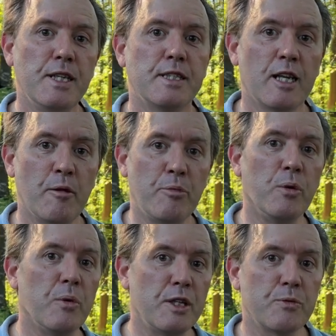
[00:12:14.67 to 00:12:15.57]
reason I
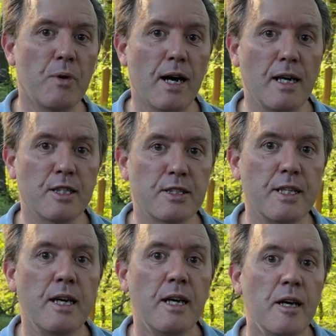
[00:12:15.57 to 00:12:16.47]
bought this
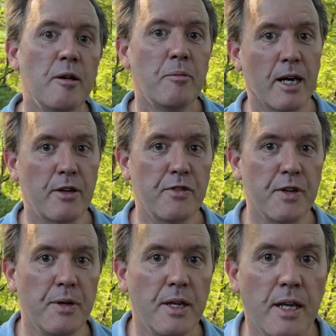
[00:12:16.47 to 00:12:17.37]
wireless
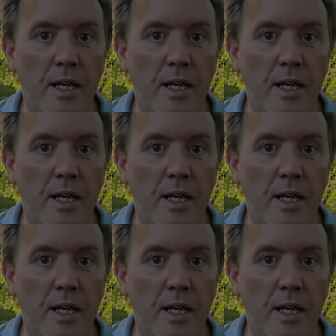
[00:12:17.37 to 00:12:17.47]
microphone.